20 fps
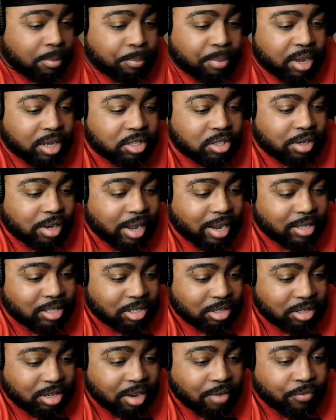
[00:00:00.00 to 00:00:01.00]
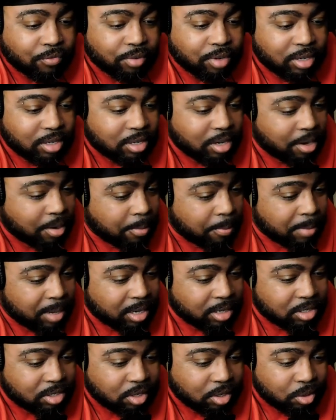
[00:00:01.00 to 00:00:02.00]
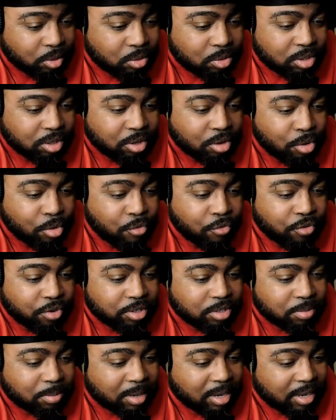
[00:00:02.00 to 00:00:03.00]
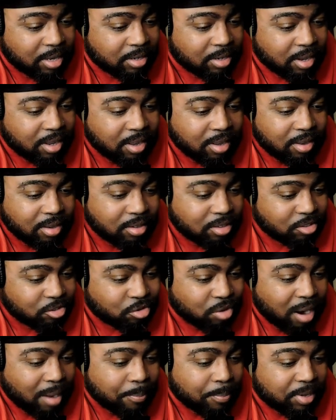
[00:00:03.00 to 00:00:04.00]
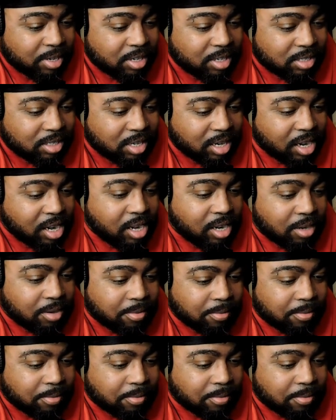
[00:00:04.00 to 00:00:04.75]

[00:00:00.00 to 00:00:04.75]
The punchlines are definitely there, man. Salute the Kufis, man. Dropping this heat.